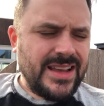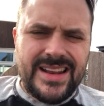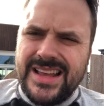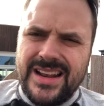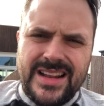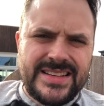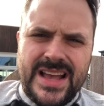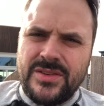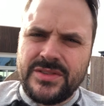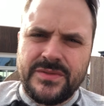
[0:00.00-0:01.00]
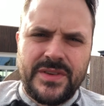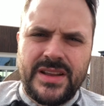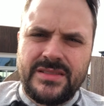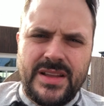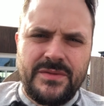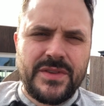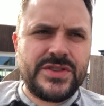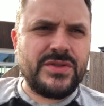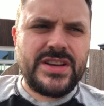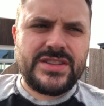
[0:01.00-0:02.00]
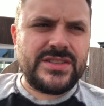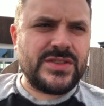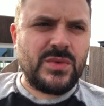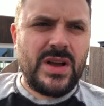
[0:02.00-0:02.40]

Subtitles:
It had a lot of downs and frustrations as